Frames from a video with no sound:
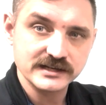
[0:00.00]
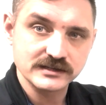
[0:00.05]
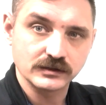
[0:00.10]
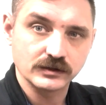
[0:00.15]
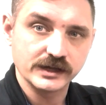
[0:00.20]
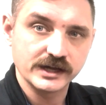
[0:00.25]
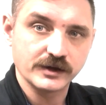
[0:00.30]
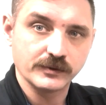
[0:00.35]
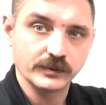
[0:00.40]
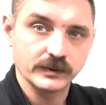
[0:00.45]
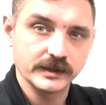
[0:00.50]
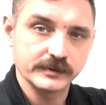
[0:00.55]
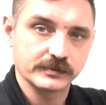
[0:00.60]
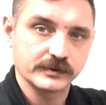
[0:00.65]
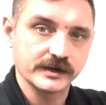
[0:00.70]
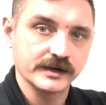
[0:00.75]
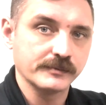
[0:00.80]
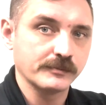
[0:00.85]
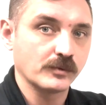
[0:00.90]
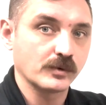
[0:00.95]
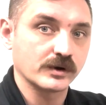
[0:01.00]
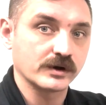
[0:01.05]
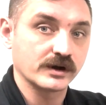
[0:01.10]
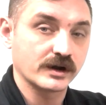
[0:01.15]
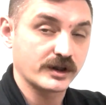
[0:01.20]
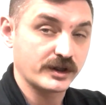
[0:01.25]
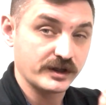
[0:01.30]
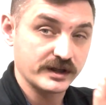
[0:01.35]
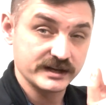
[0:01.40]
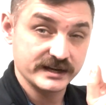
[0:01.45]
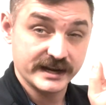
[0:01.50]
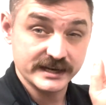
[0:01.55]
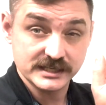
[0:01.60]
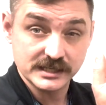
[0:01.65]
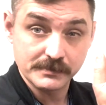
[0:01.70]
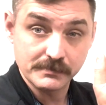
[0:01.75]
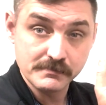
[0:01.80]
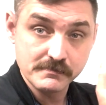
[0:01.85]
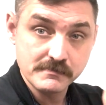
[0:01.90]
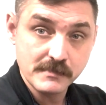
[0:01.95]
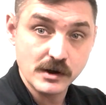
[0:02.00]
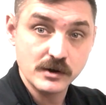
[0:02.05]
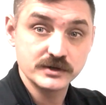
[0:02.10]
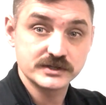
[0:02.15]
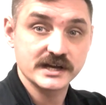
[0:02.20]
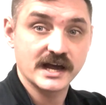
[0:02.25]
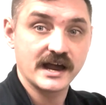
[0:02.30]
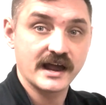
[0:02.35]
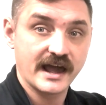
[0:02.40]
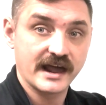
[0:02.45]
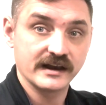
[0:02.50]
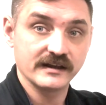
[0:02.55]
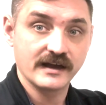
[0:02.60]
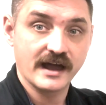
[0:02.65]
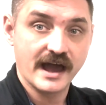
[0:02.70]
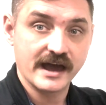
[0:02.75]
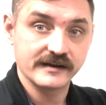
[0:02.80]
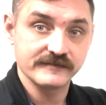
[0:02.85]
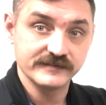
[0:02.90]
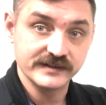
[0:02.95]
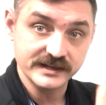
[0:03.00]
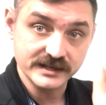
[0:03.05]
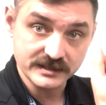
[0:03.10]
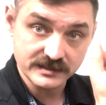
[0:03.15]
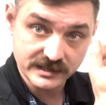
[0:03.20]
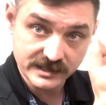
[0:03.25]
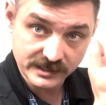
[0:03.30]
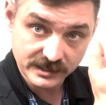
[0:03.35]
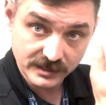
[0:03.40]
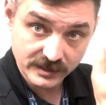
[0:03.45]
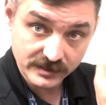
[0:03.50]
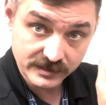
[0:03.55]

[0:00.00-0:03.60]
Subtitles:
little equilibrium where it gets the most out of the